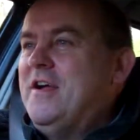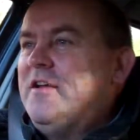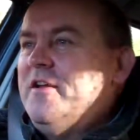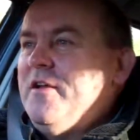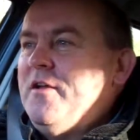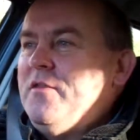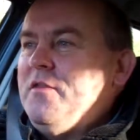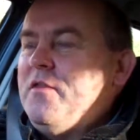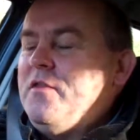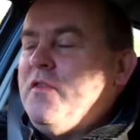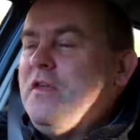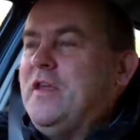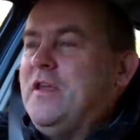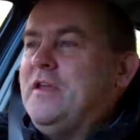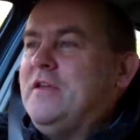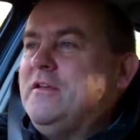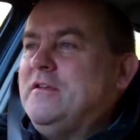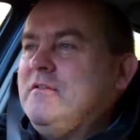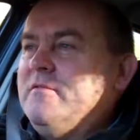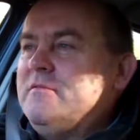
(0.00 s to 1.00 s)
The
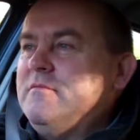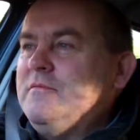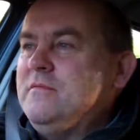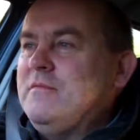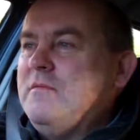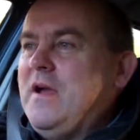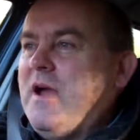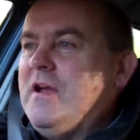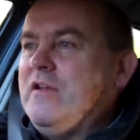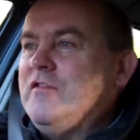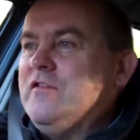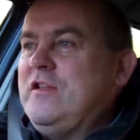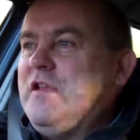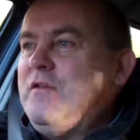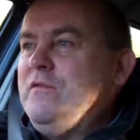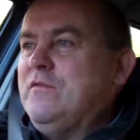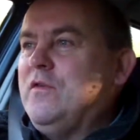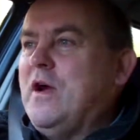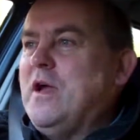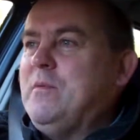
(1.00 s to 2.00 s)
thing
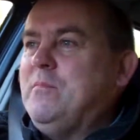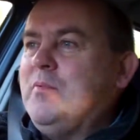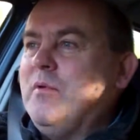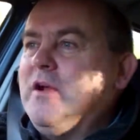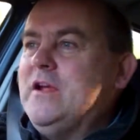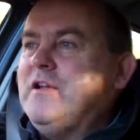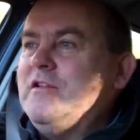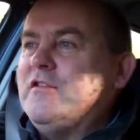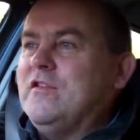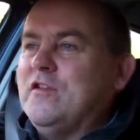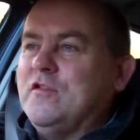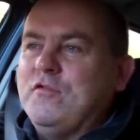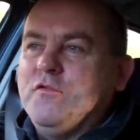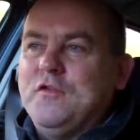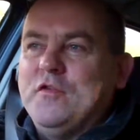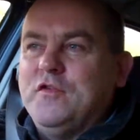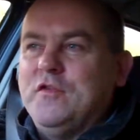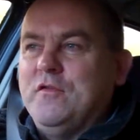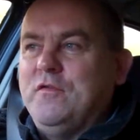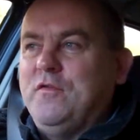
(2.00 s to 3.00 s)
actually vibrates
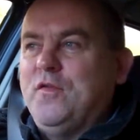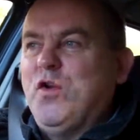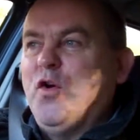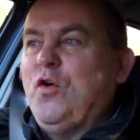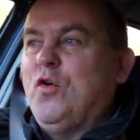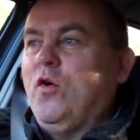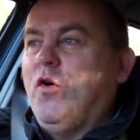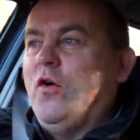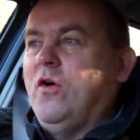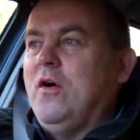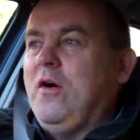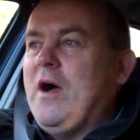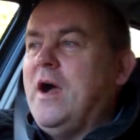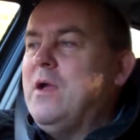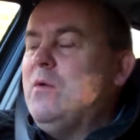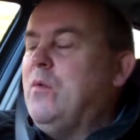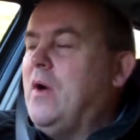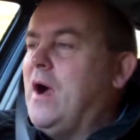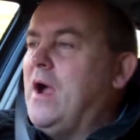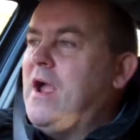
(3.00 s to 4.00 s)
across the floor.
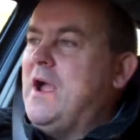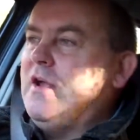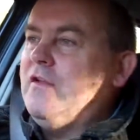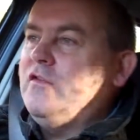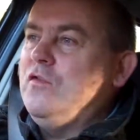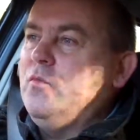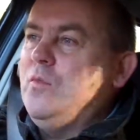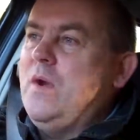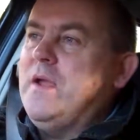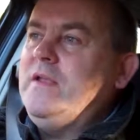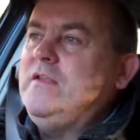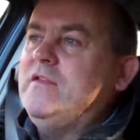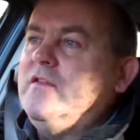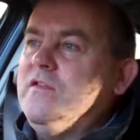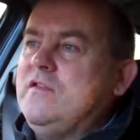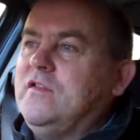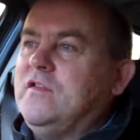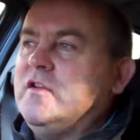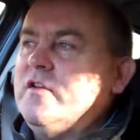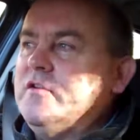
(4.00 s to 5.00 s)
I had to wait
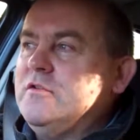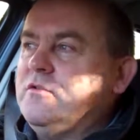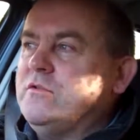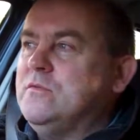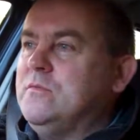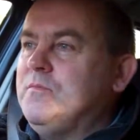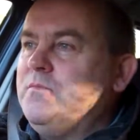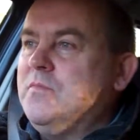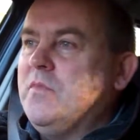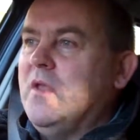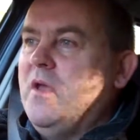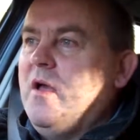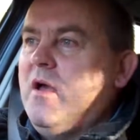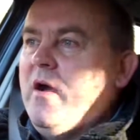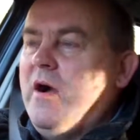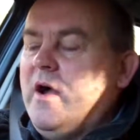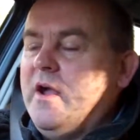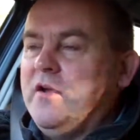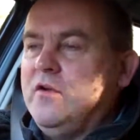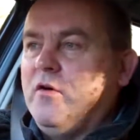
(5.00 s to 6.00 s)
until
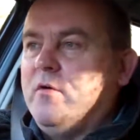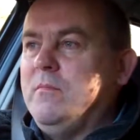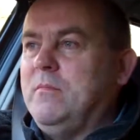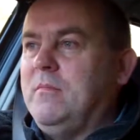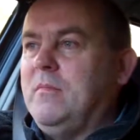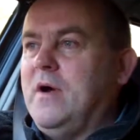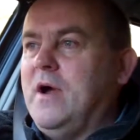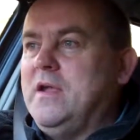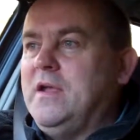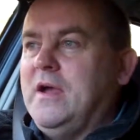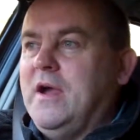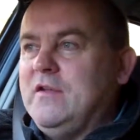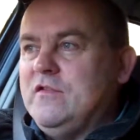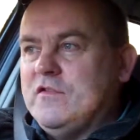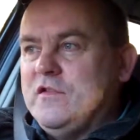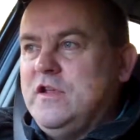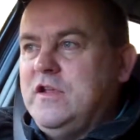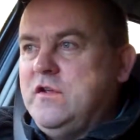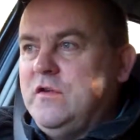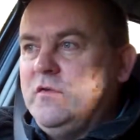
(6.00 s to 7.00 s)
I
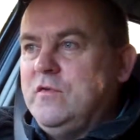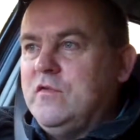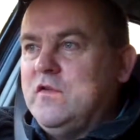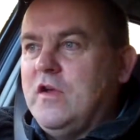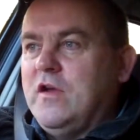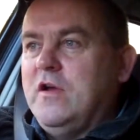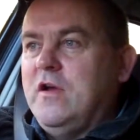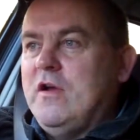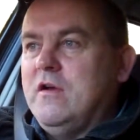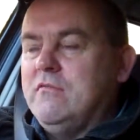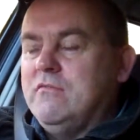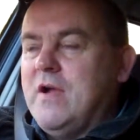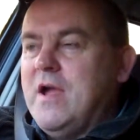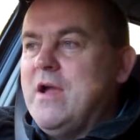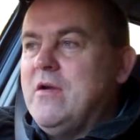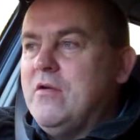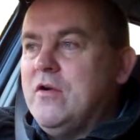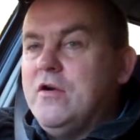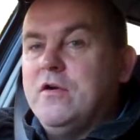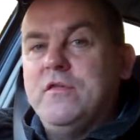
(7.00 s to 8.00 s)
actually use
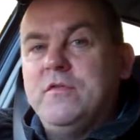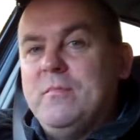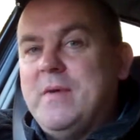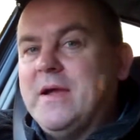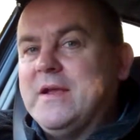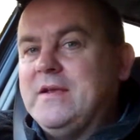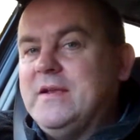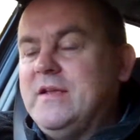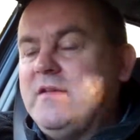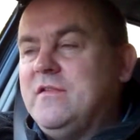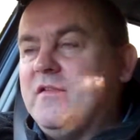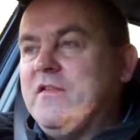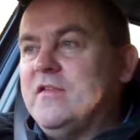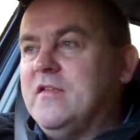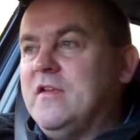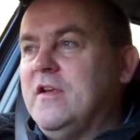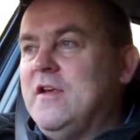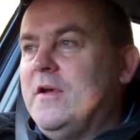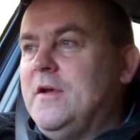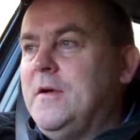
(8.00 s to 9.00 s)
rare earth
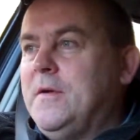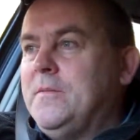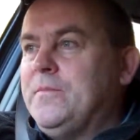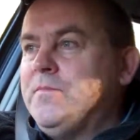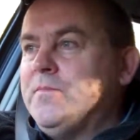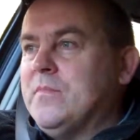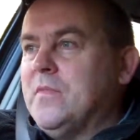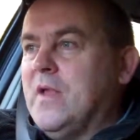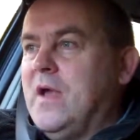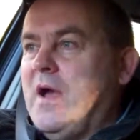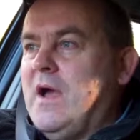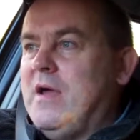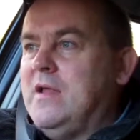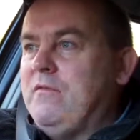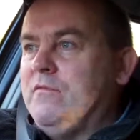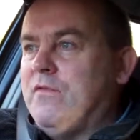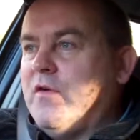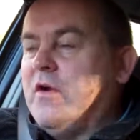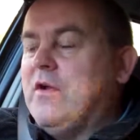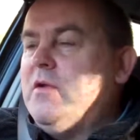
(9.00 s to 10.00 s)
magnets,
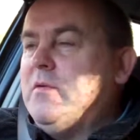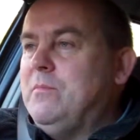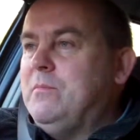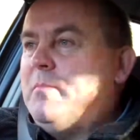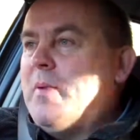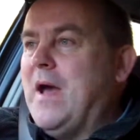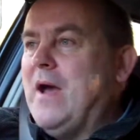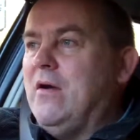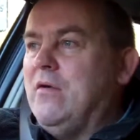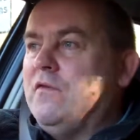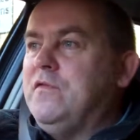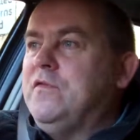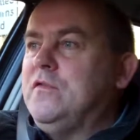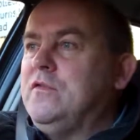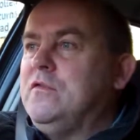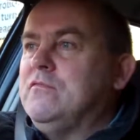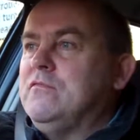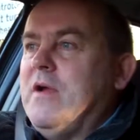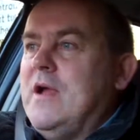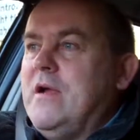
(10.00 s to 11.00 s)
and very
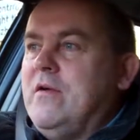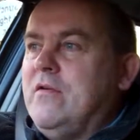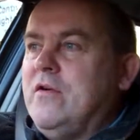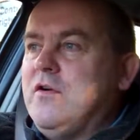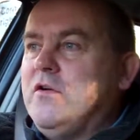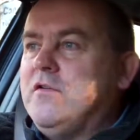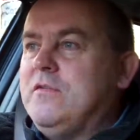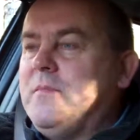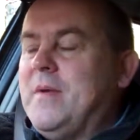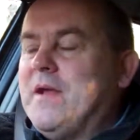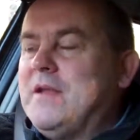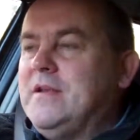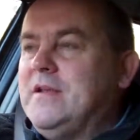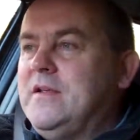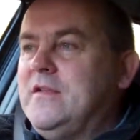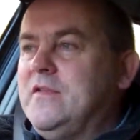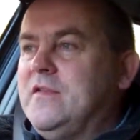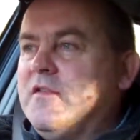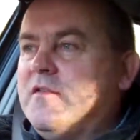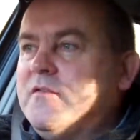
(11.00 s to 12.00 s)
powerful rare earth
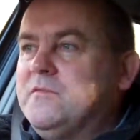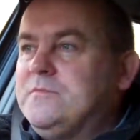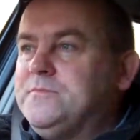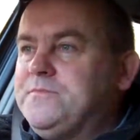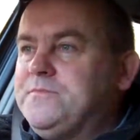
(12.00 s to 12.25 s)
magnets,